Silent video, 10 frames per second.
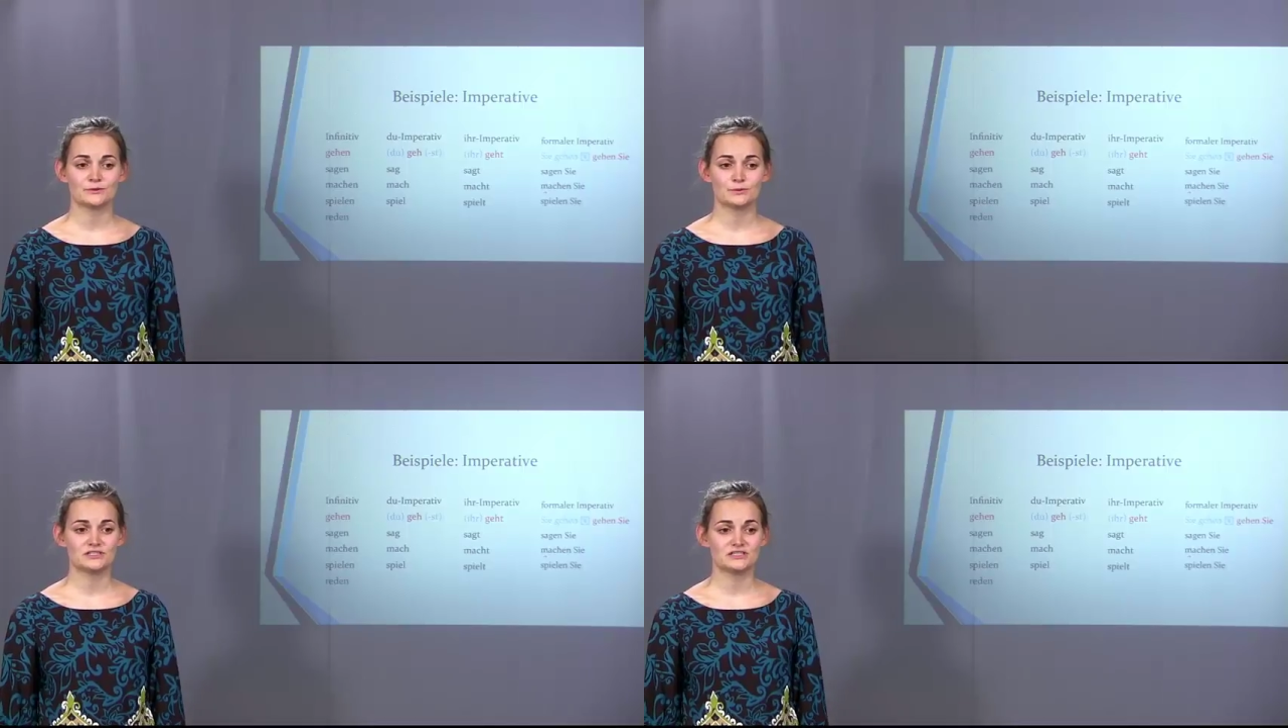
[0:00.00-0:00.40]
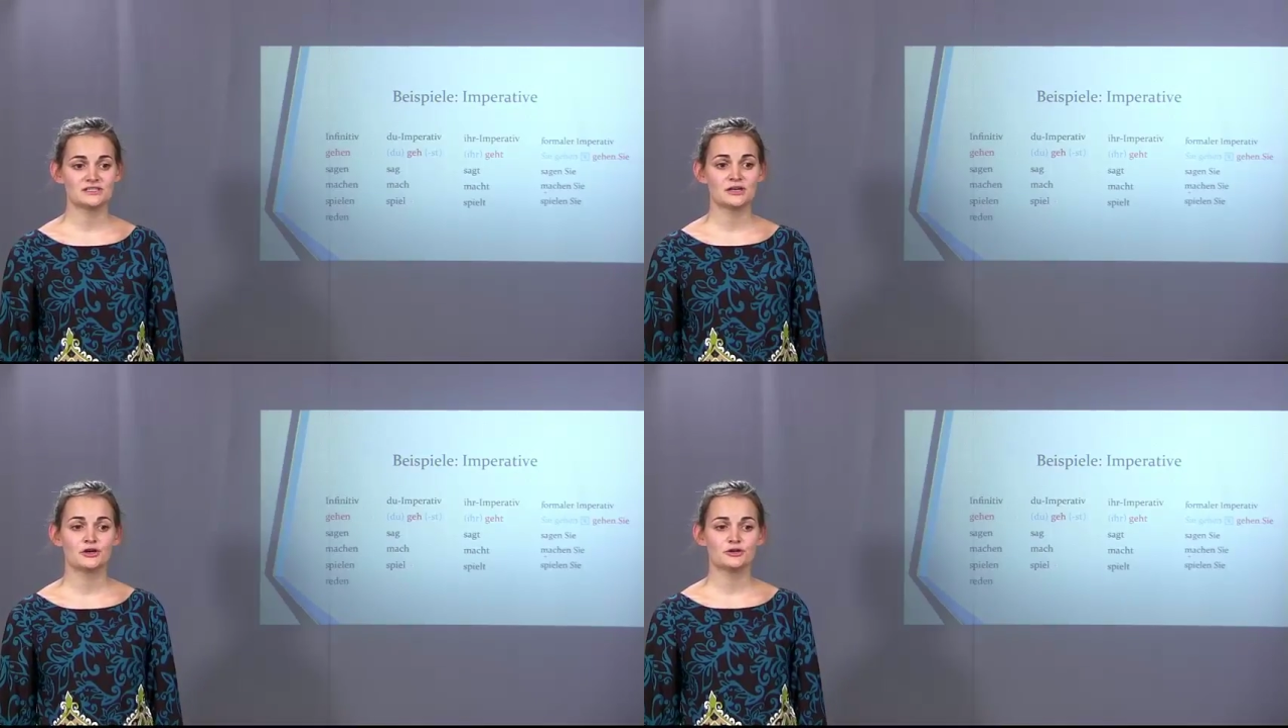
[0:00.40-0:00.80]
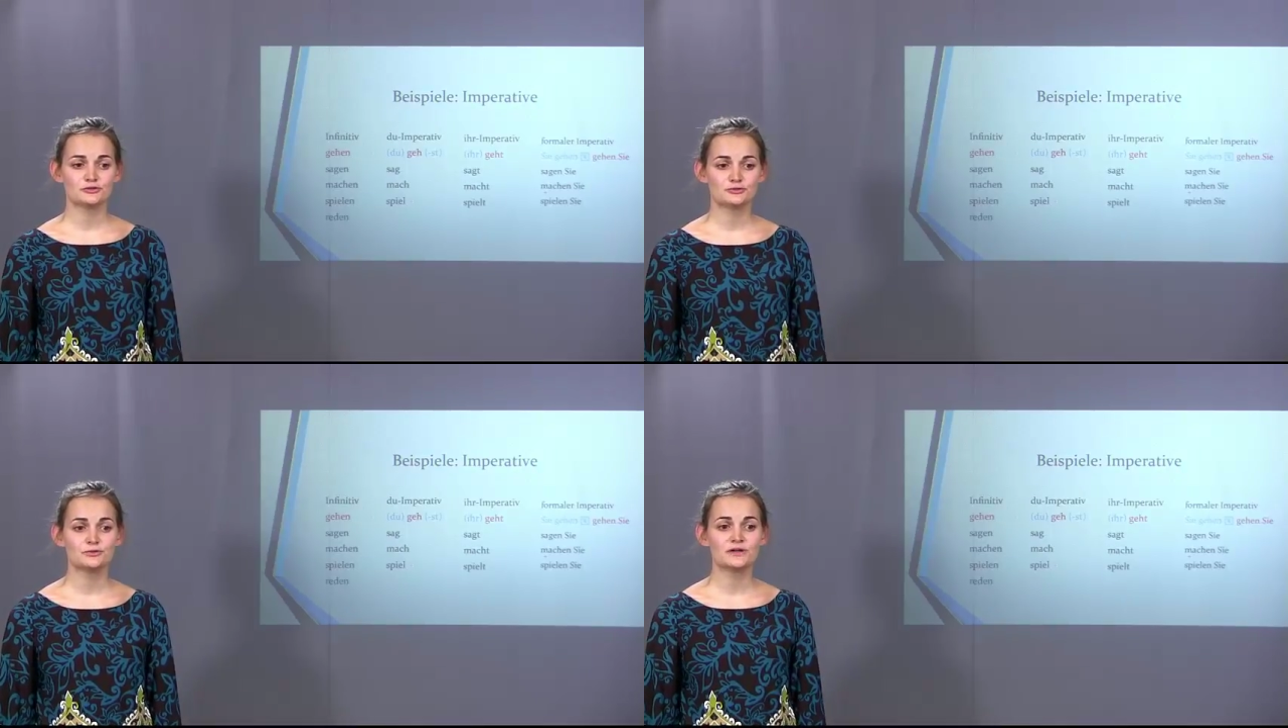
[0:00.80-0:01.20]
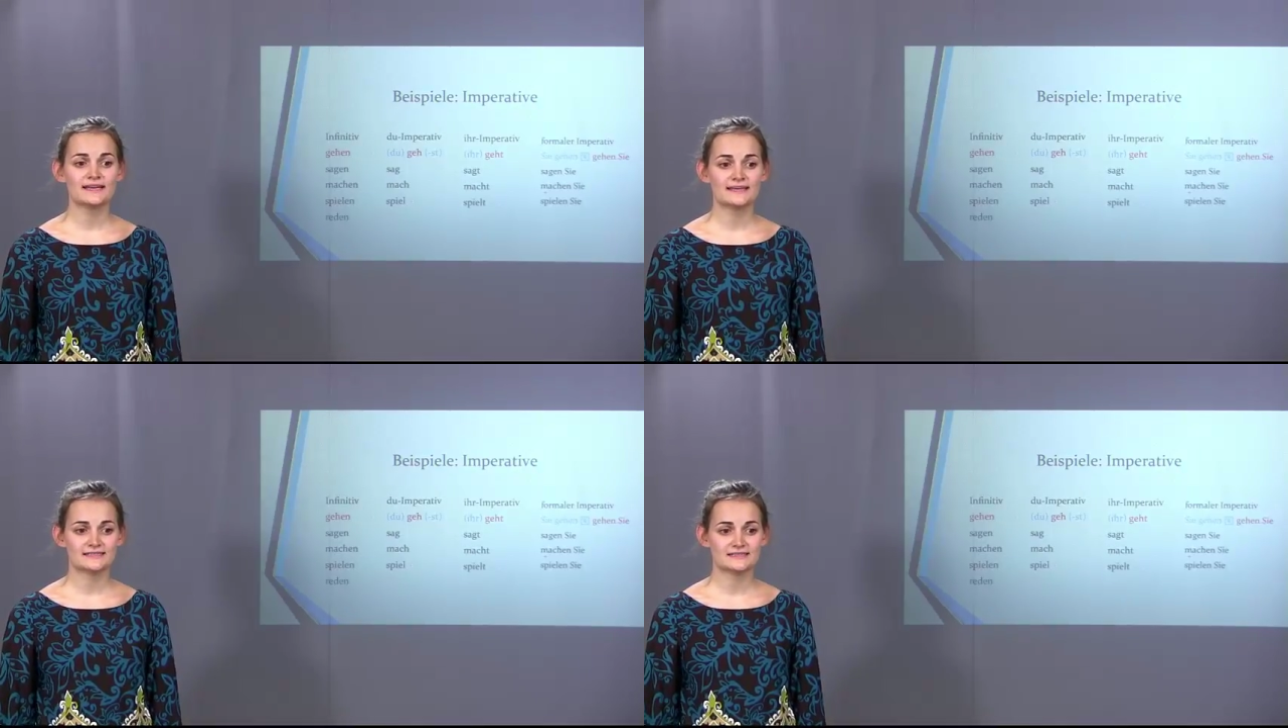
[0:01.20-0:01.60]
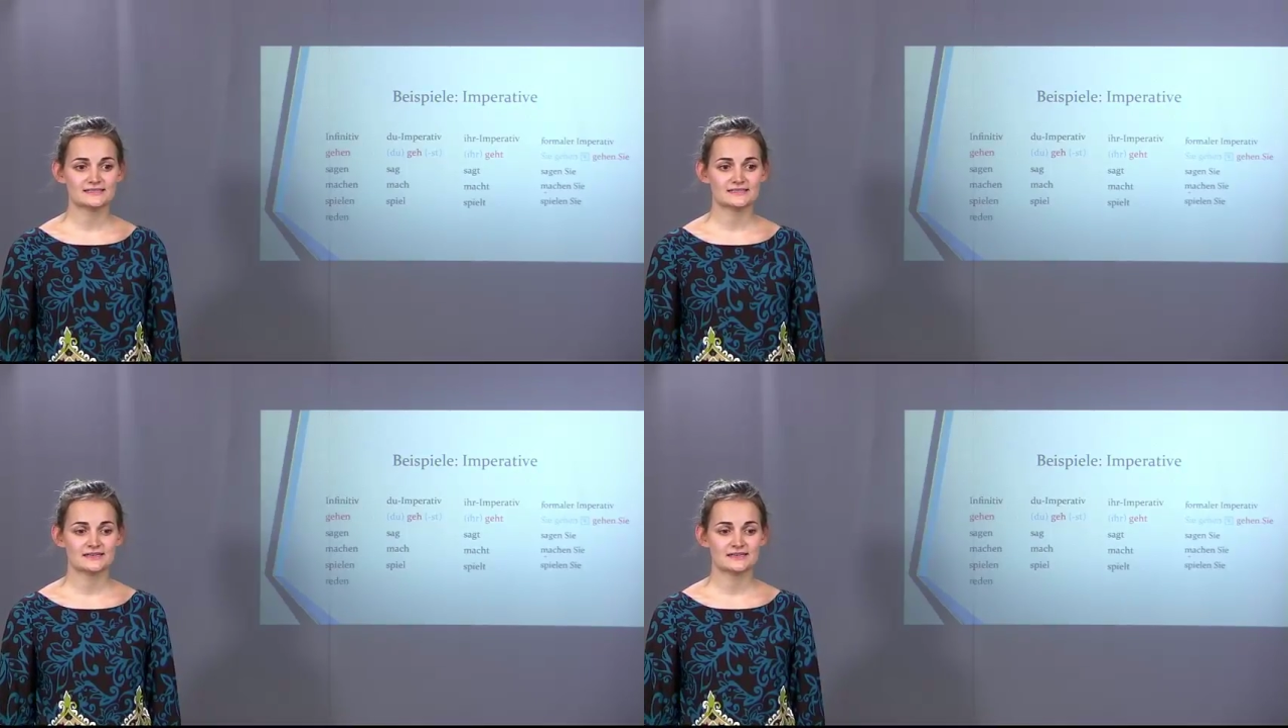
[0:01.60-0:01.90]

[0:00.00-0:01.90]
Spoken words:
which is du redest.